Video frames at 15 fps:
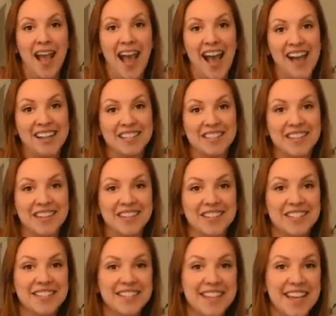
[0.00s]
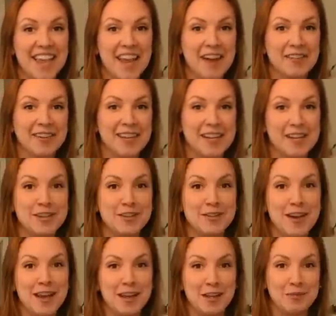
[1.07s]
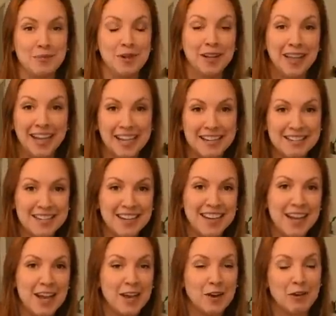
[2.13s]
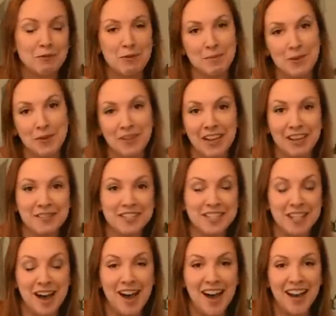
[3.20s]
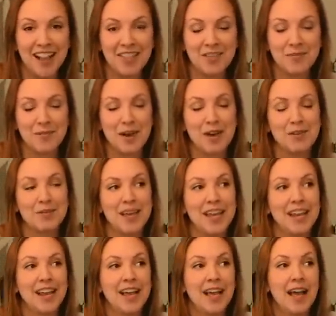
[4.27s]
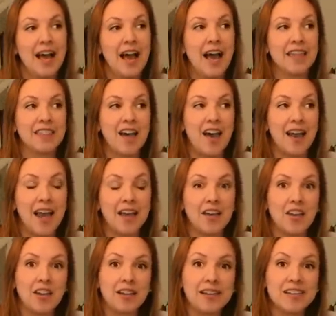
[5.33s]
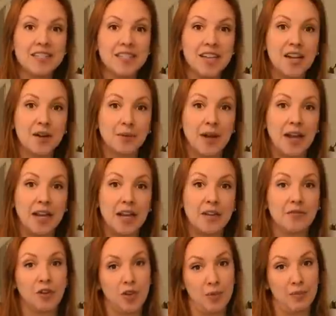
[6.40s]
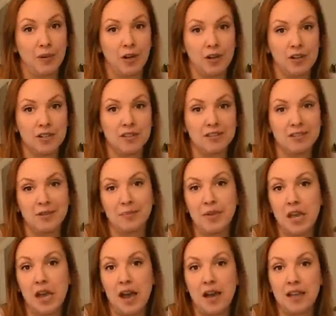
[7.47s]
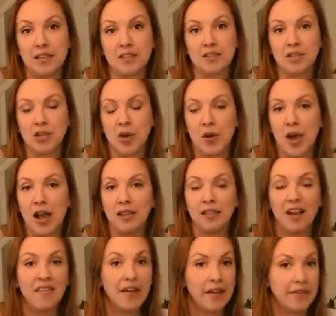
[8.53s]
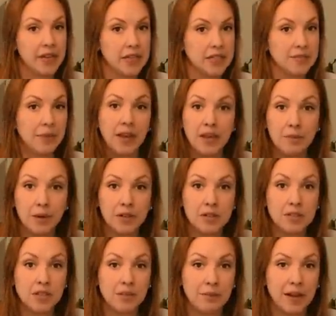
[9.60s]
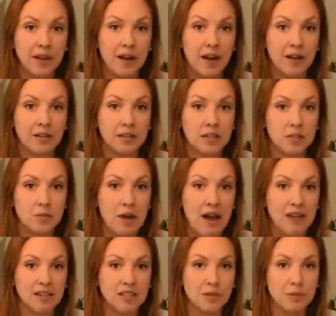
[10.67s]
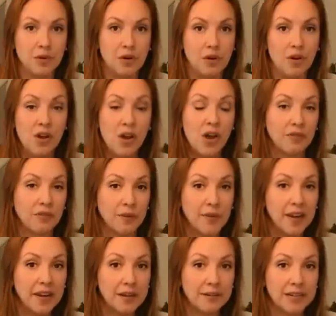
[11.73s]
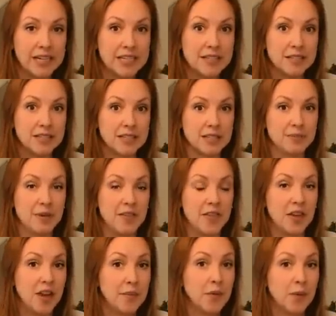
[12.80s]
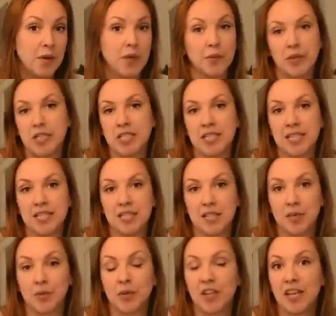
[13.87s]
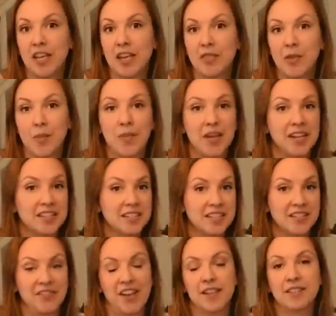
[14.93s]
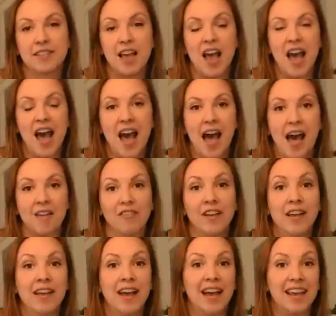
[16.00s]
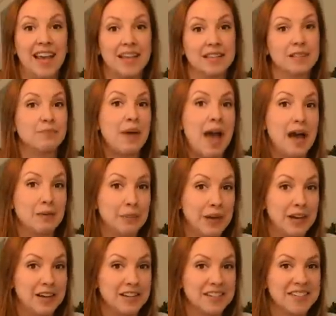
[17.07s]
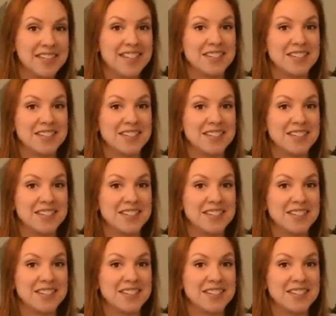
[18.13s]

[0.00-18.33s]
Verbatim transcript: And so since I can't really do any planting or removing of sod at the moment, I thought I could at least get it ready for the birds because, you know, I love having as many birds in my garden as possible for many reasons, but the number one reason is they're really the biggest defense I have against bad bugs.